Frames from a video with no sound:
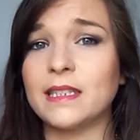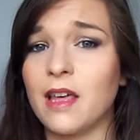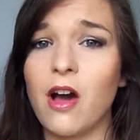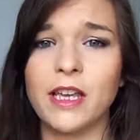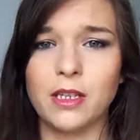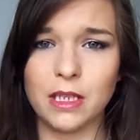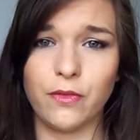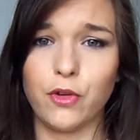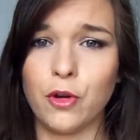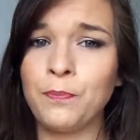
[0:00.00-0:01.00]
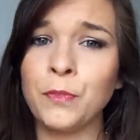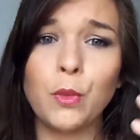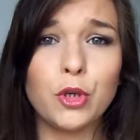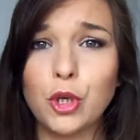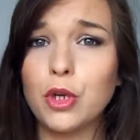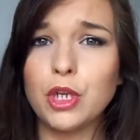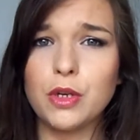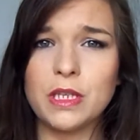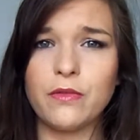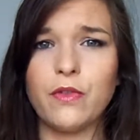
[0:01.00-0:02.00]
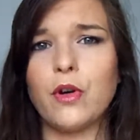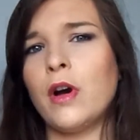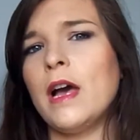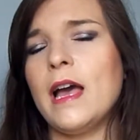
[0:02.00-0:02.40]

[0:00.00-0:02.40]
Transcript: that I use it for, what you can use it for,